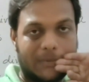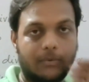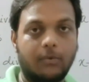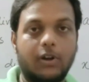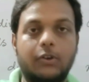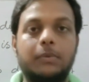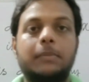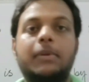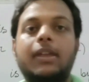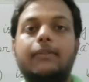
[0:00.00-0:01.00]
What do you
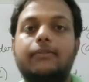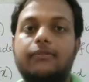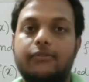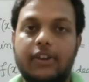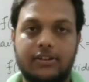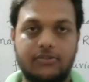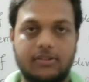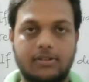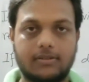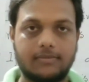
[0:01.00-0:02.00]
mean by
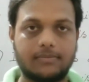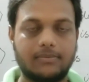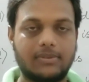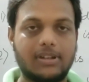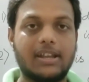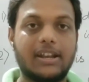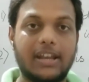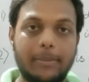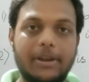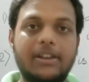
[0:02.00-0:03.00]
factor?
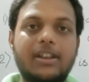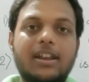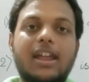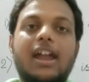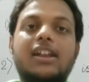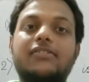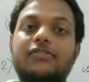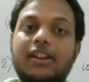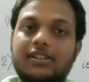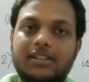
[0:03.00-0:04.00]
Remainder and
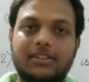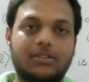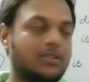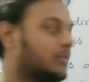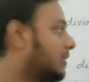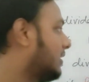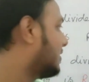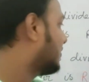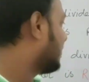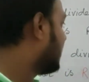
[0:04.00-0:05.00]
factor theorem.
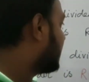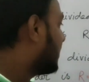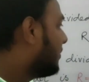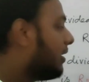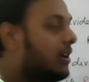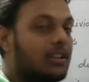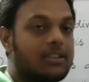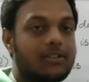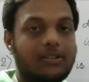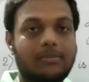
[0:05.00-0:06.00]
This was remainder
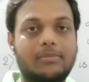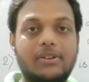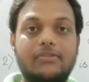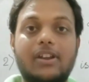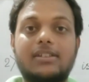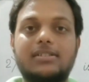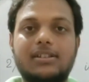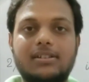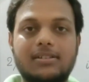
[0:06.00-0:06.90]
theorem, but factor